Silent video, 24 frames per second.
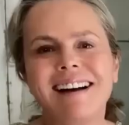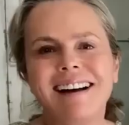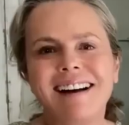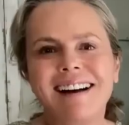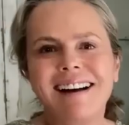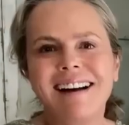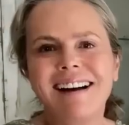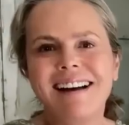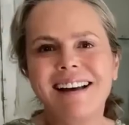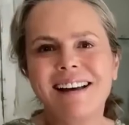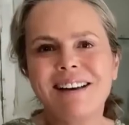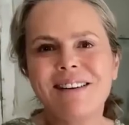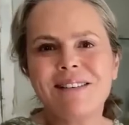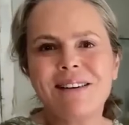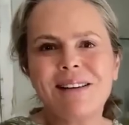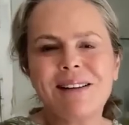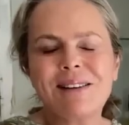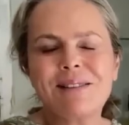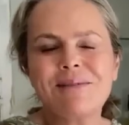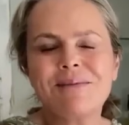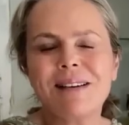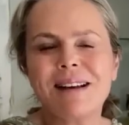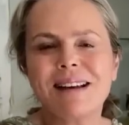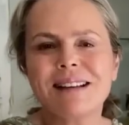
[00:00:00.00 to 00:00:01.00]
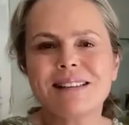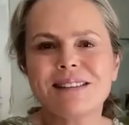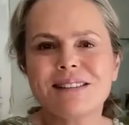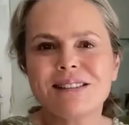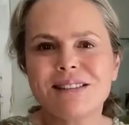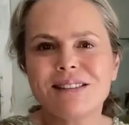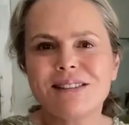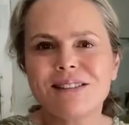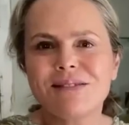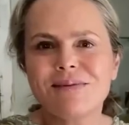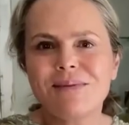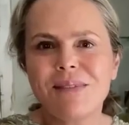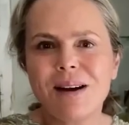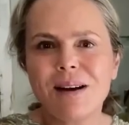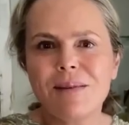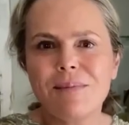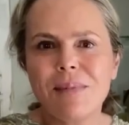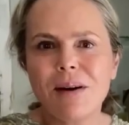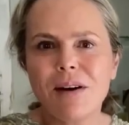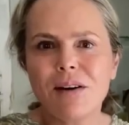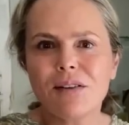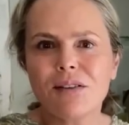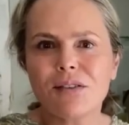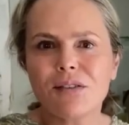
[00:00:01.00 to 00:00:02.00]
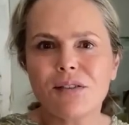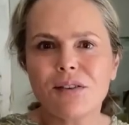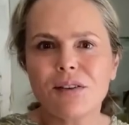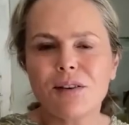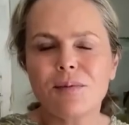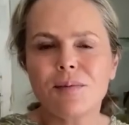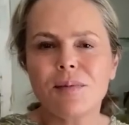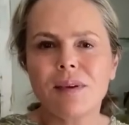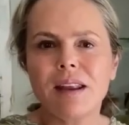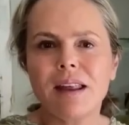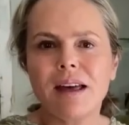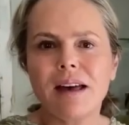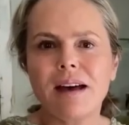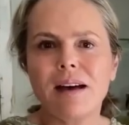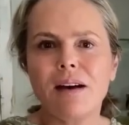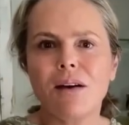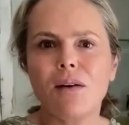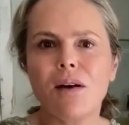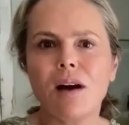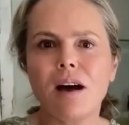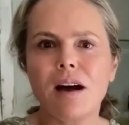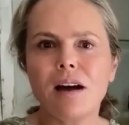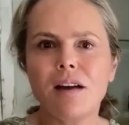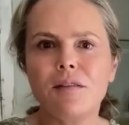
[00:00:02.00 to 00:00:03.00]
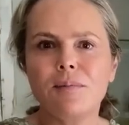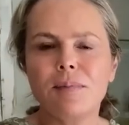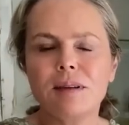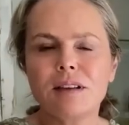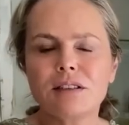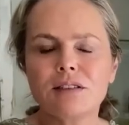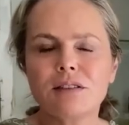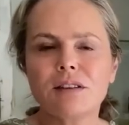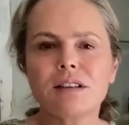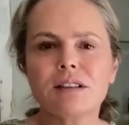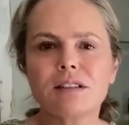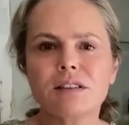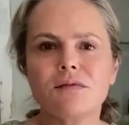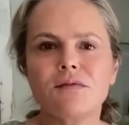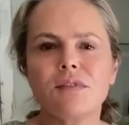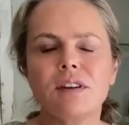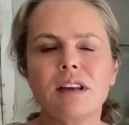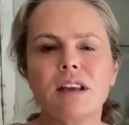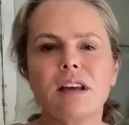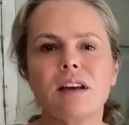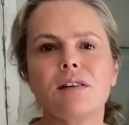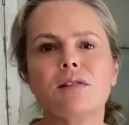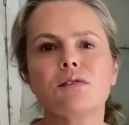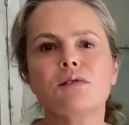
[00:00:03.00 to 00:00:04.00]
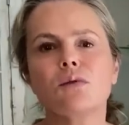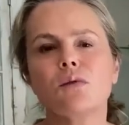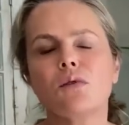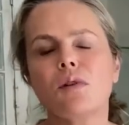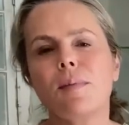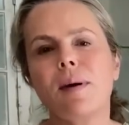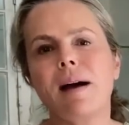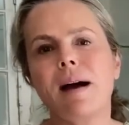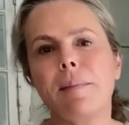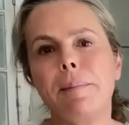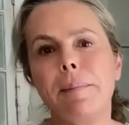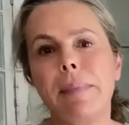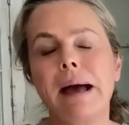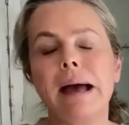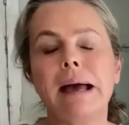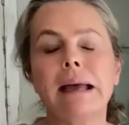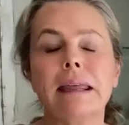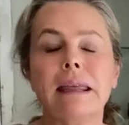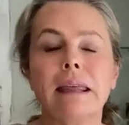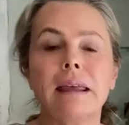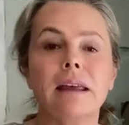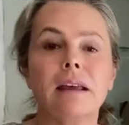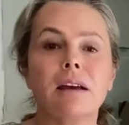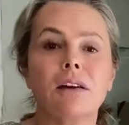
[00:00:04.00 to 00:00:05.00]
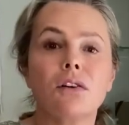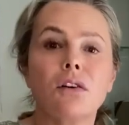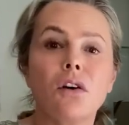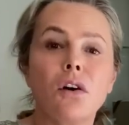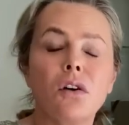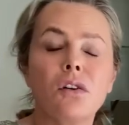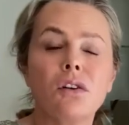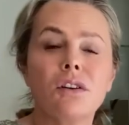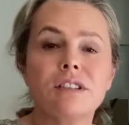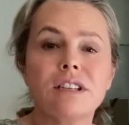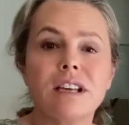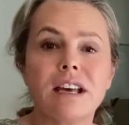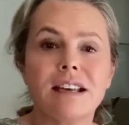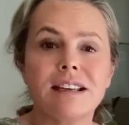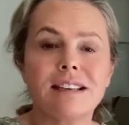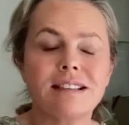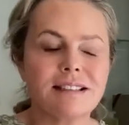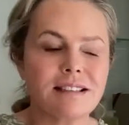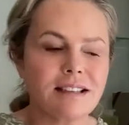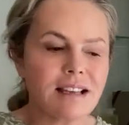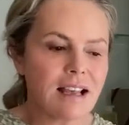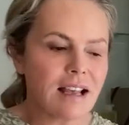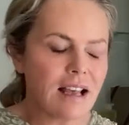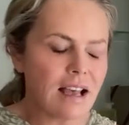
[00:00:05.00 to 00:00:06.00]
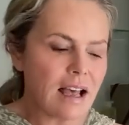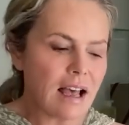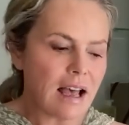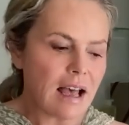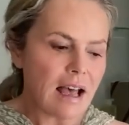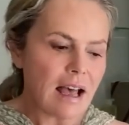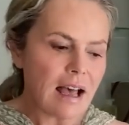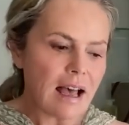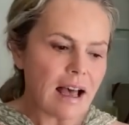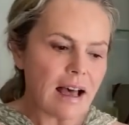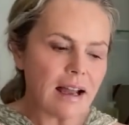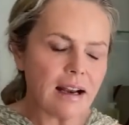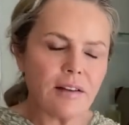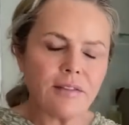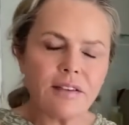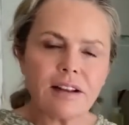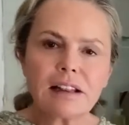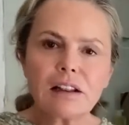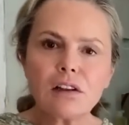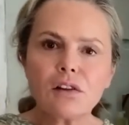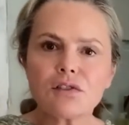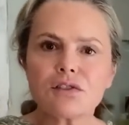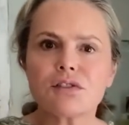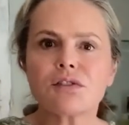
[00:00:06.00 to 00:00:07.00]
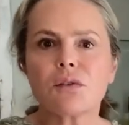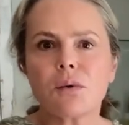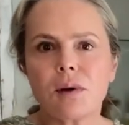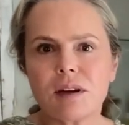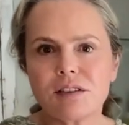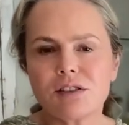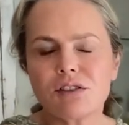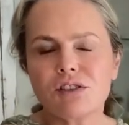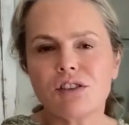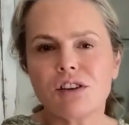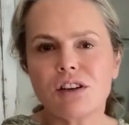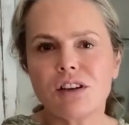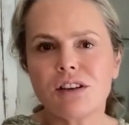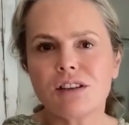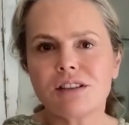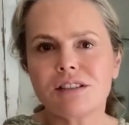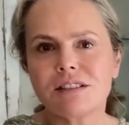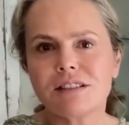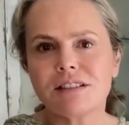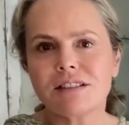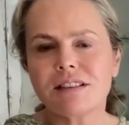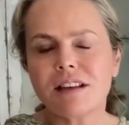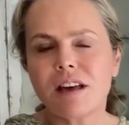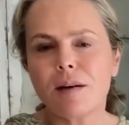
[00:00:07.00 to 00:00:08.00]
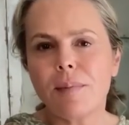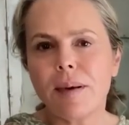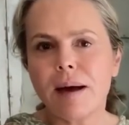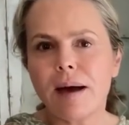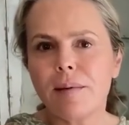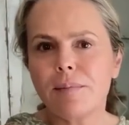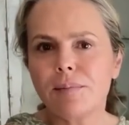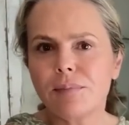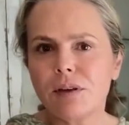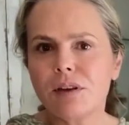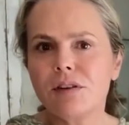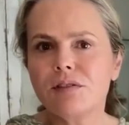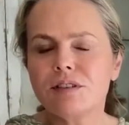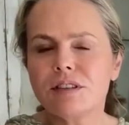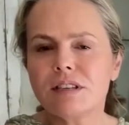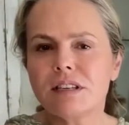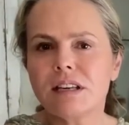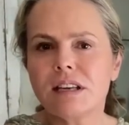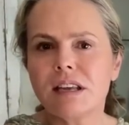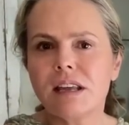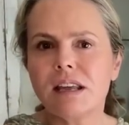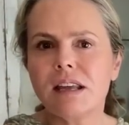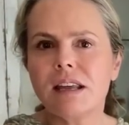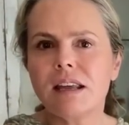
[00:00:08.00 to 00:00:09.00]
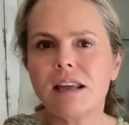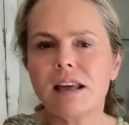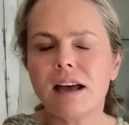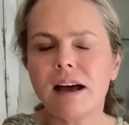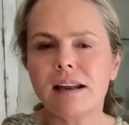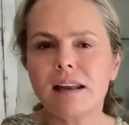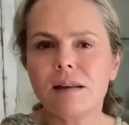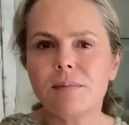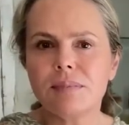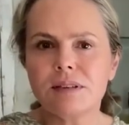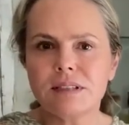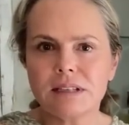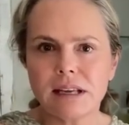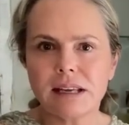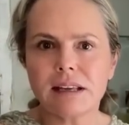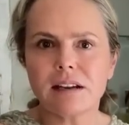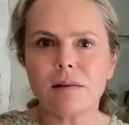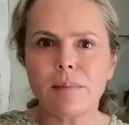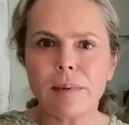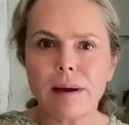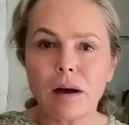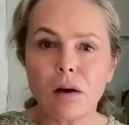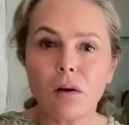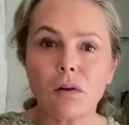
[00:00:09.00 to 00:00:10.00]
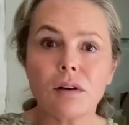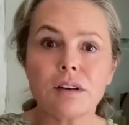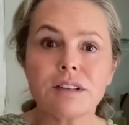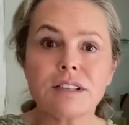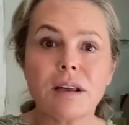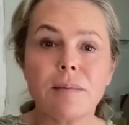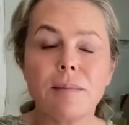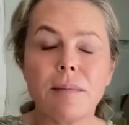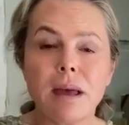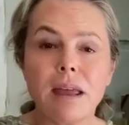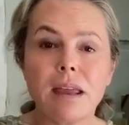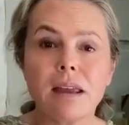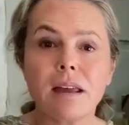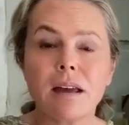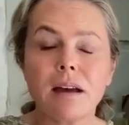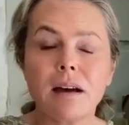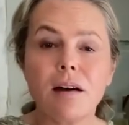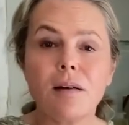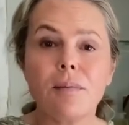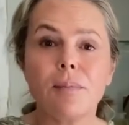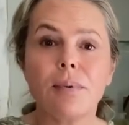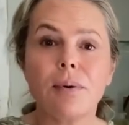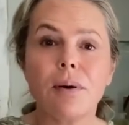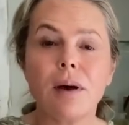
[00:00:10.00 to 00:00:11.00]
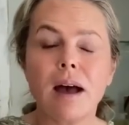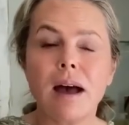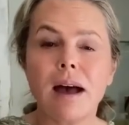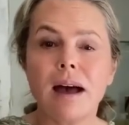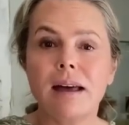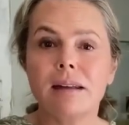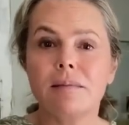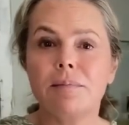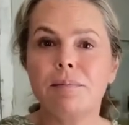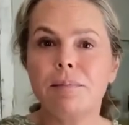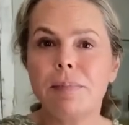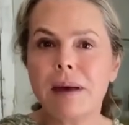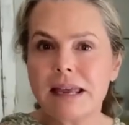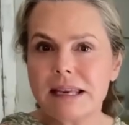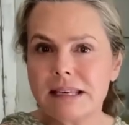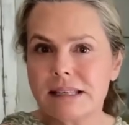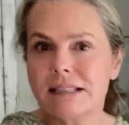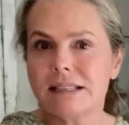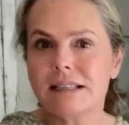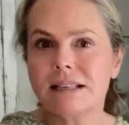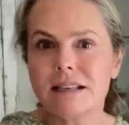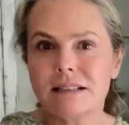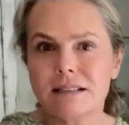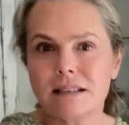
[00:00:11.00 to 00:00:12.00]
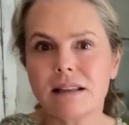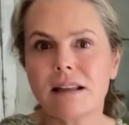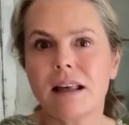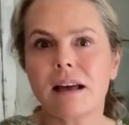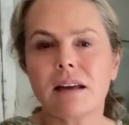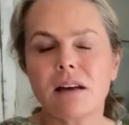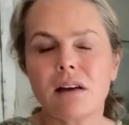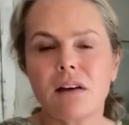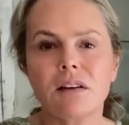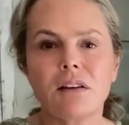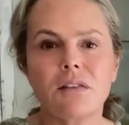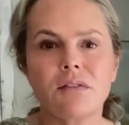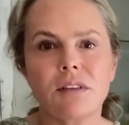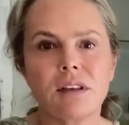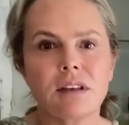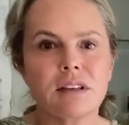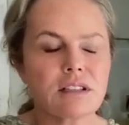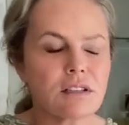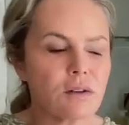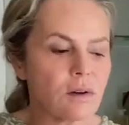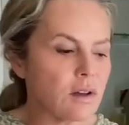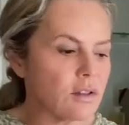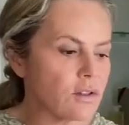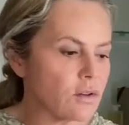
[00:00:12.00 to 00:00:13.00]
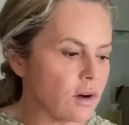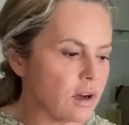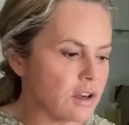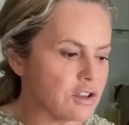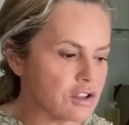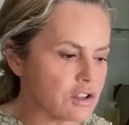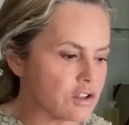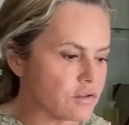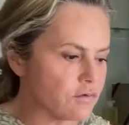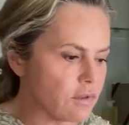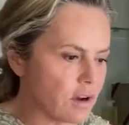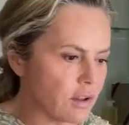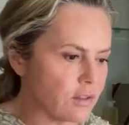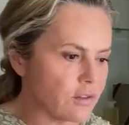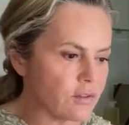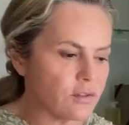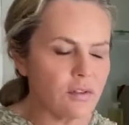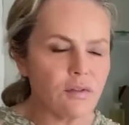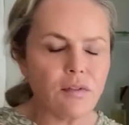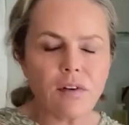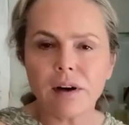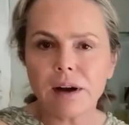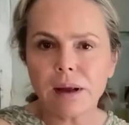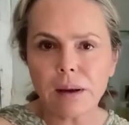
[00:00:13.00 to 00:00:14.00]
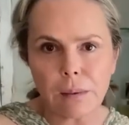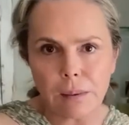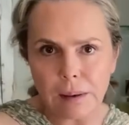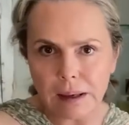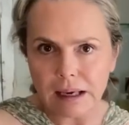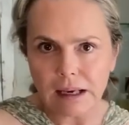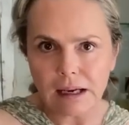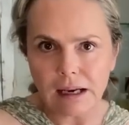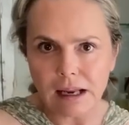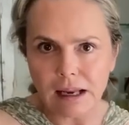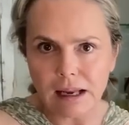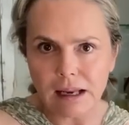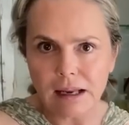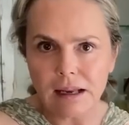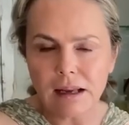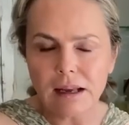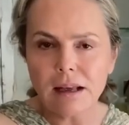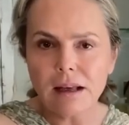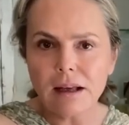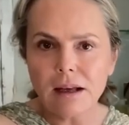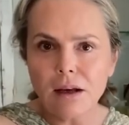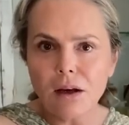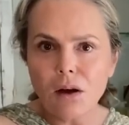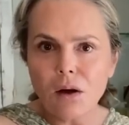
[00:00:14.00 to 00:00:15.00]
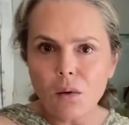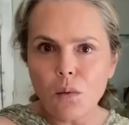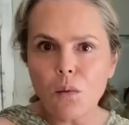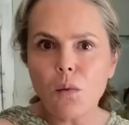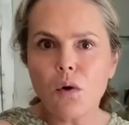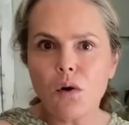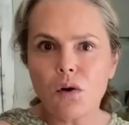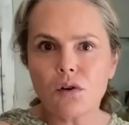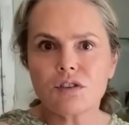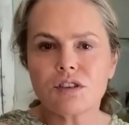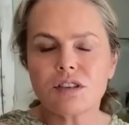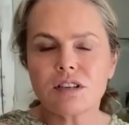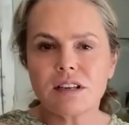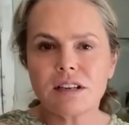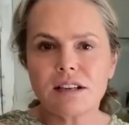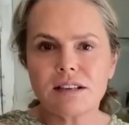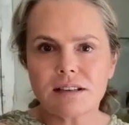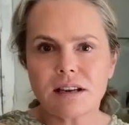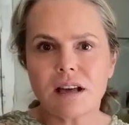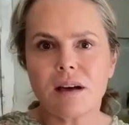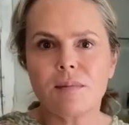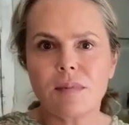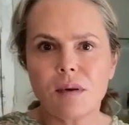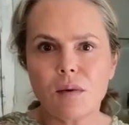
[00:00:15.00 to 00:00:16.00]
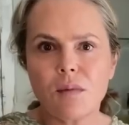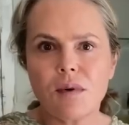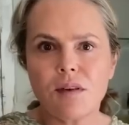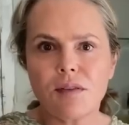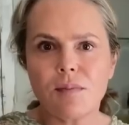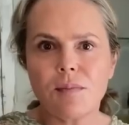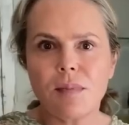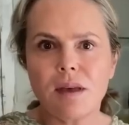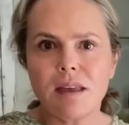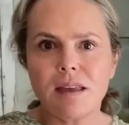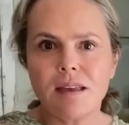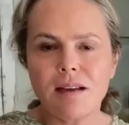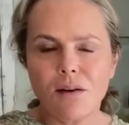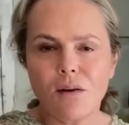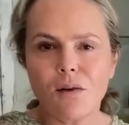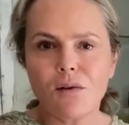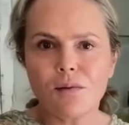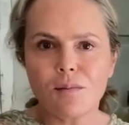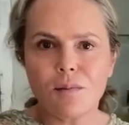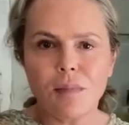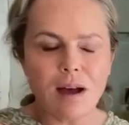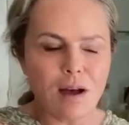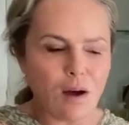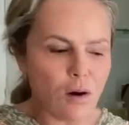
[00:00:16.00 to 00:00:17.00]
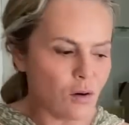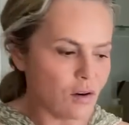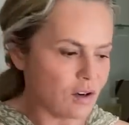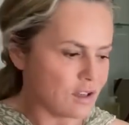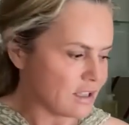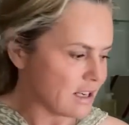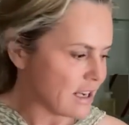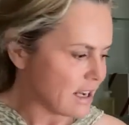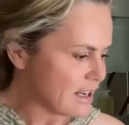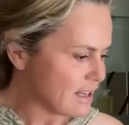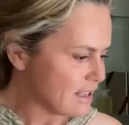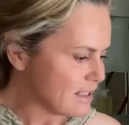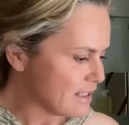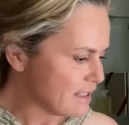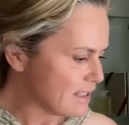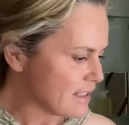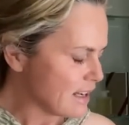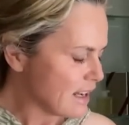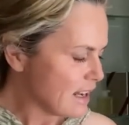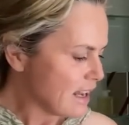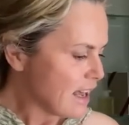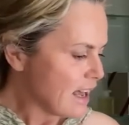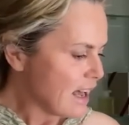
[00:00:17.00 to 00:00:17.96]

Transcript: Hi, welcome back to my bathroom. Now, I've been doing some videos all about packing and holidays, and I've had lots of questions about beauty and in particular about holiday makeup and bases and that kind of thing. So I thought I'd just run through very quickly what is coming with me on my holidays.